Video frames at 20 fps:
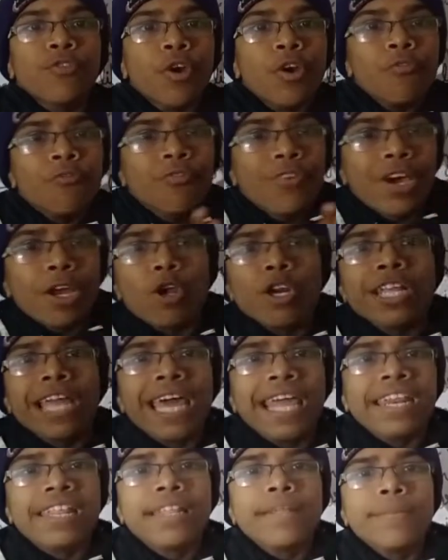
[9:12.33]
from one
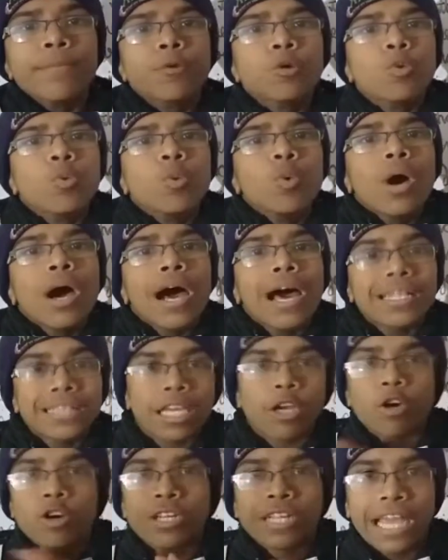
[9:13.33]
organism to
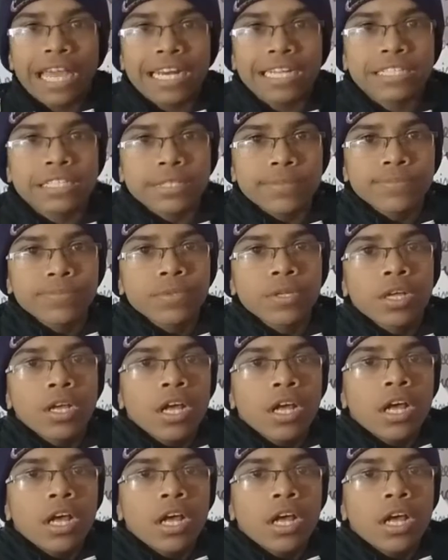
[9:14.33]
other organism.